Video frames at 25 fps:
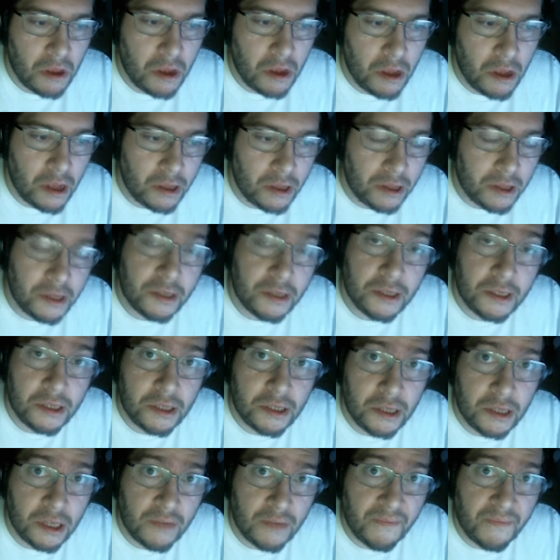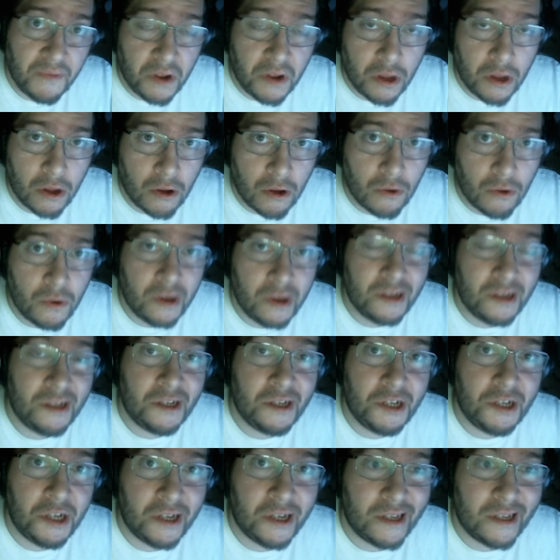And this video is
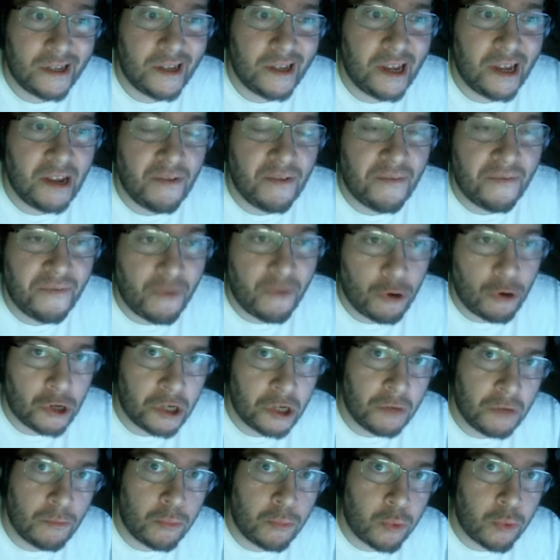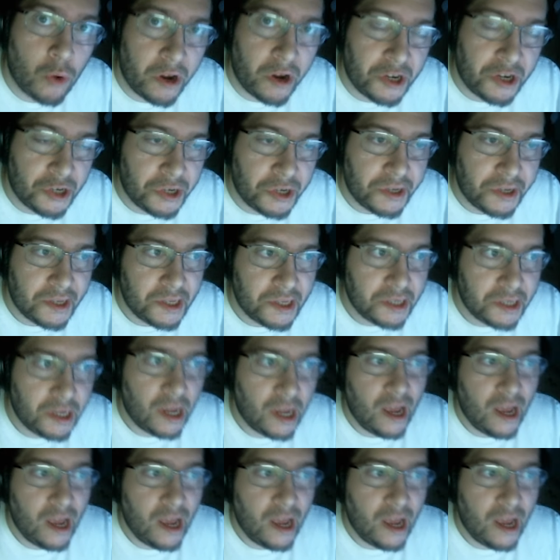just a first impressions.